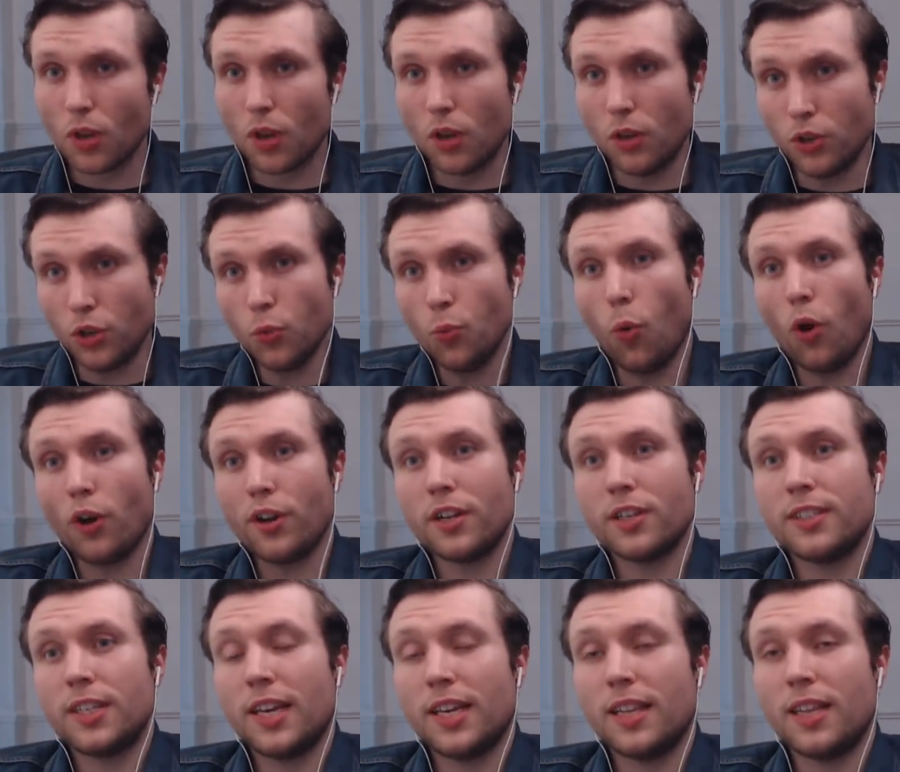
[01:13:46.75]
You want to
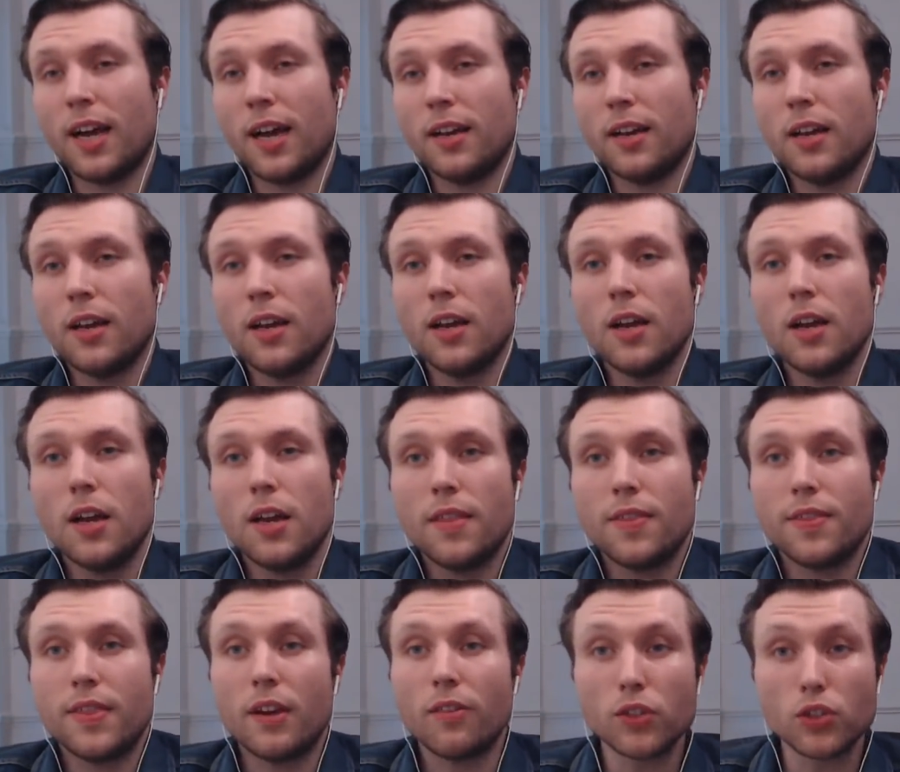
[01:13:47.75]
say that
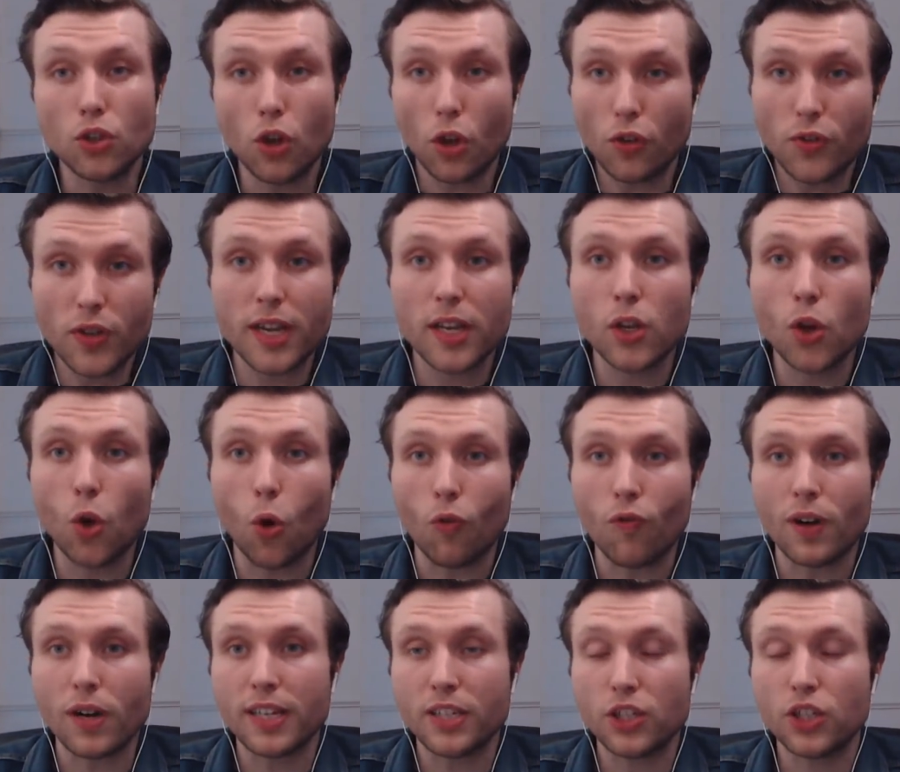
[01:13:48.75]
there is nothing in your
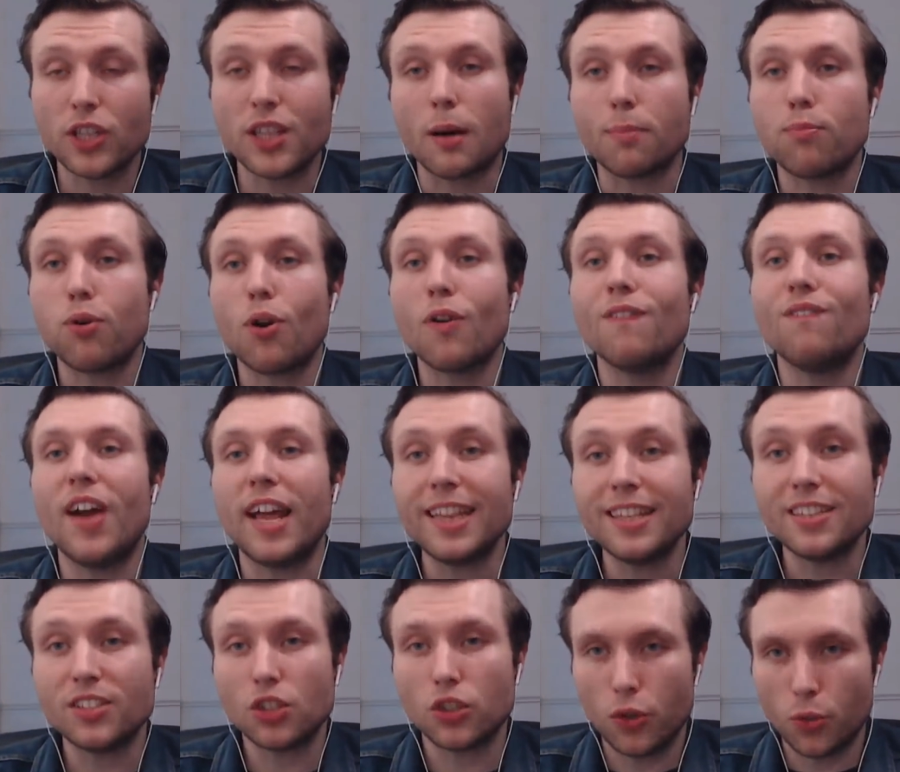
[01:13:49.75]
religion that
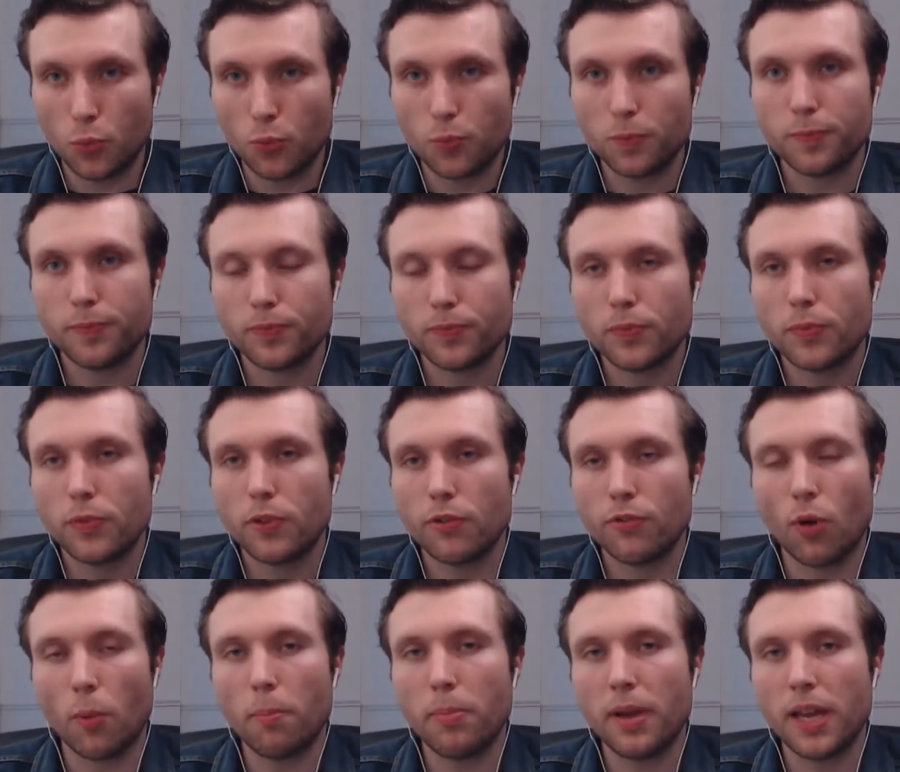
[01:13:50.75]
prevents you
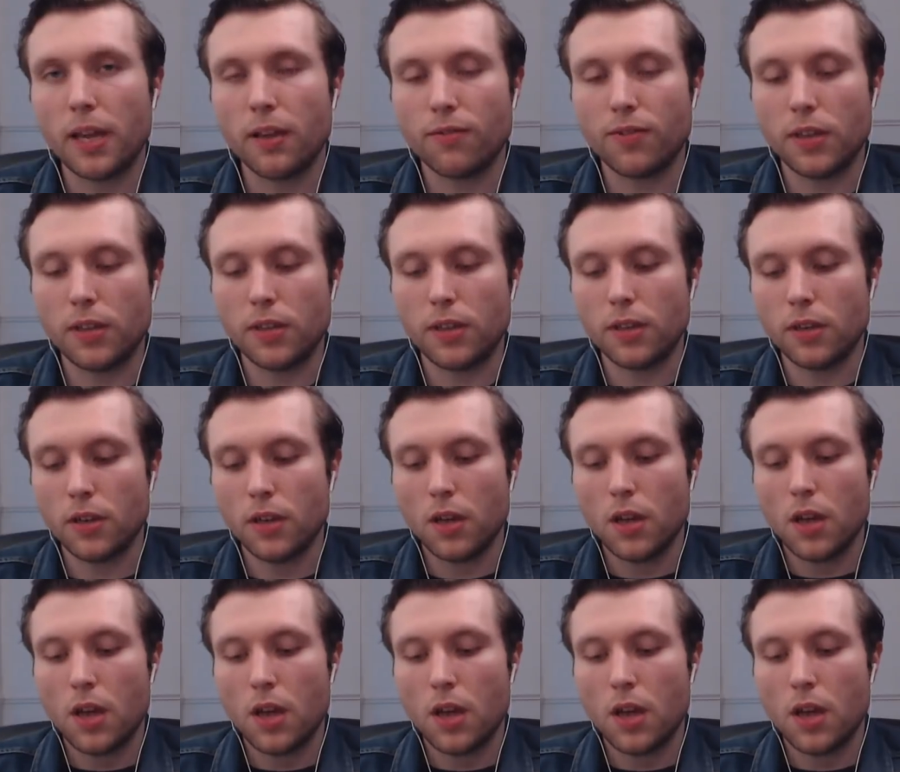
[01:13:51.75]
from being vegan,